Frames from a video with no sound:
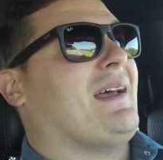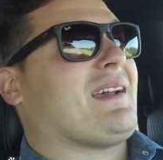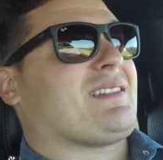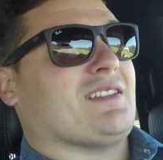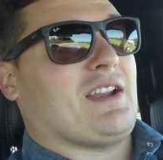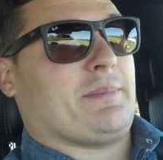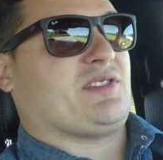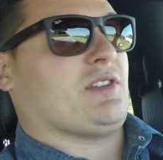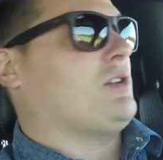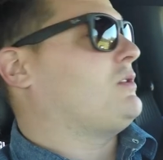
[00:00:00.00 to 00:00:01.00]
Excellent
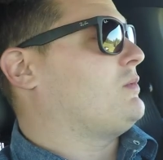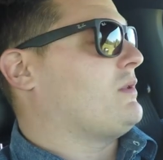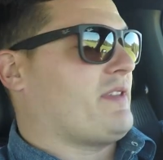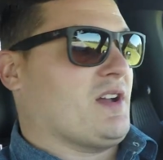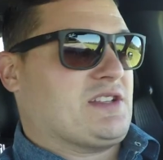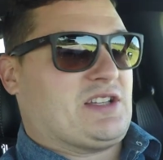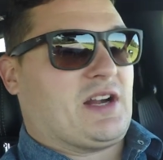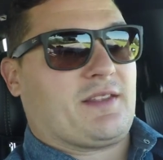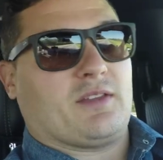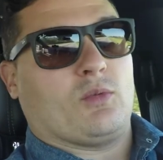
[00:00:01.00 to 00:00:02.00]
episode with uh,
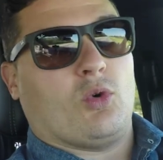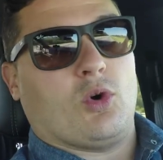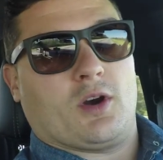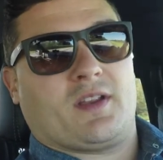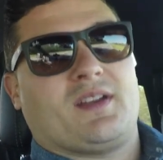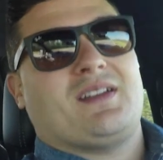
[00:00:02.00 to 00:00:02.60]
Jonathan Ward.